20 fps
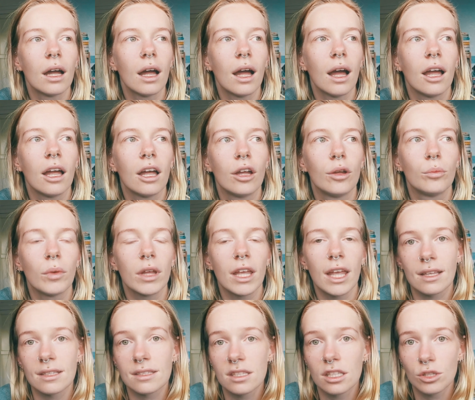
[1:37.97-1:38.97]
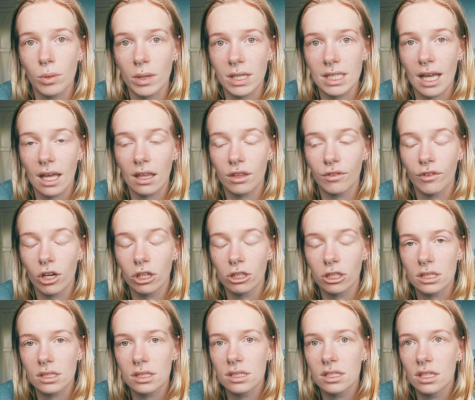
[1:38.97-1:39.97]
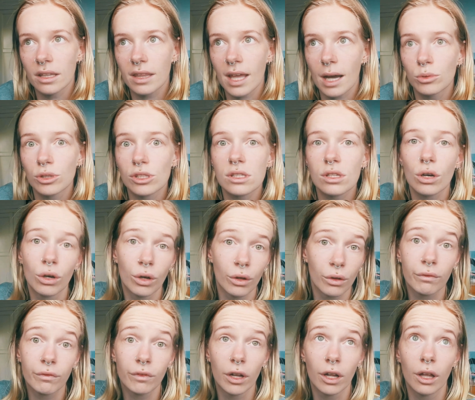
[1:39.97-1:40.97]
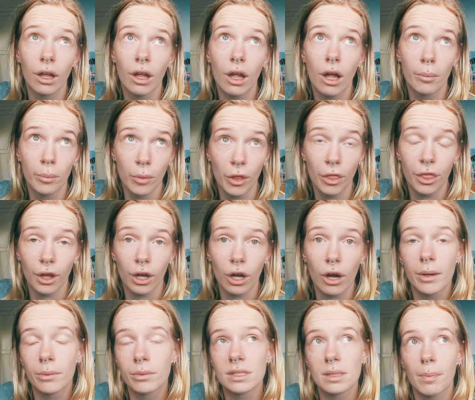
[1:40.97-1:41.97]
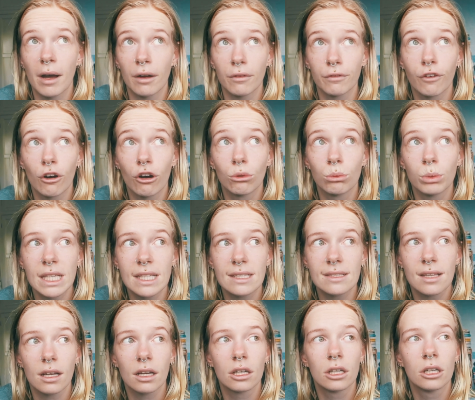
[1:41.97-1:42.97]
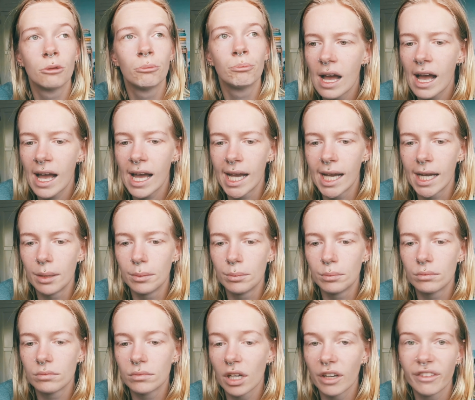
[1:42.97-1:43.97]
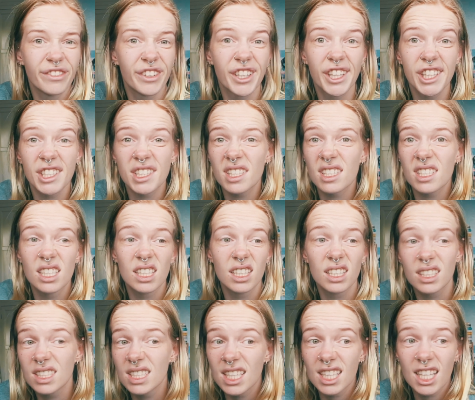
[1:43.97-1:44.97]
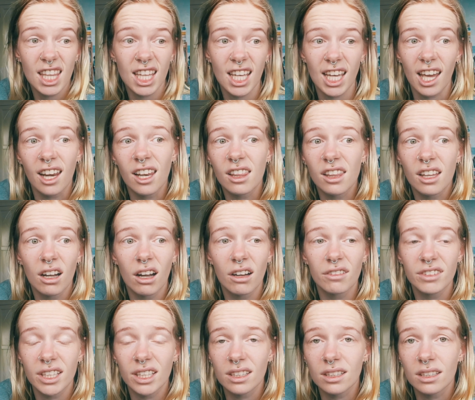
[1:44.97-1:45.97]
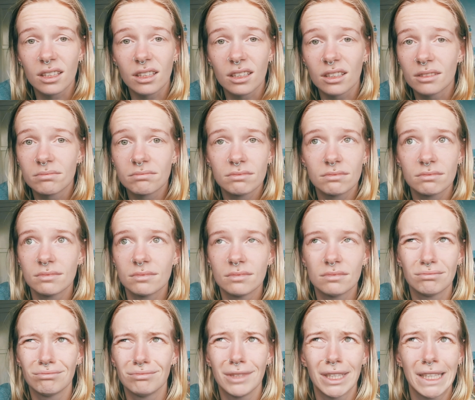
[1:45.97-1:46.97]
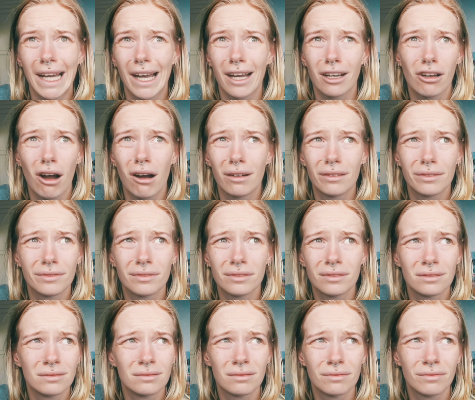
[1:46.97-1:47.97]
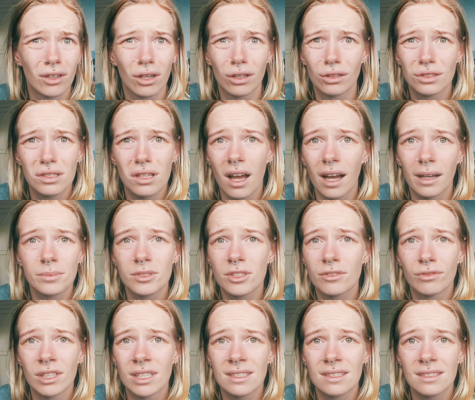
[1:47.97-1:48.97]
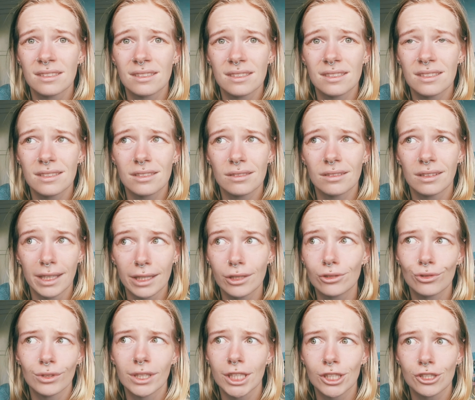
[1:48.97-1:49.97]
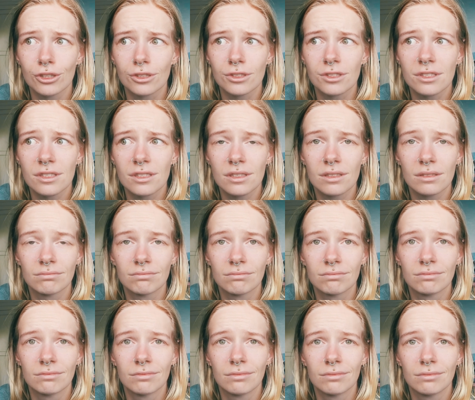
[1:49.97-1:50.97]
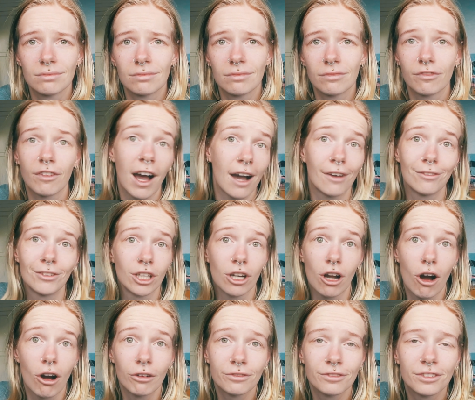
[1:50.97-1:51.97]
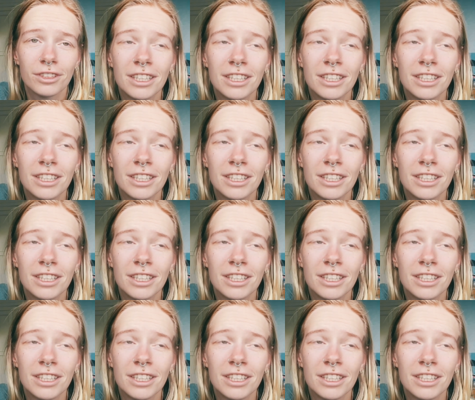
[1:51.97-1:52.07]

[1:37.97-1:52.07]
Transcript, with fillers: um, it's the 28th of August, so that was over a month ago, it was about four weeks ago. Um, at first, didn't think anything of it, you know, you get a cough for all types of reasons, literally just for having a cough.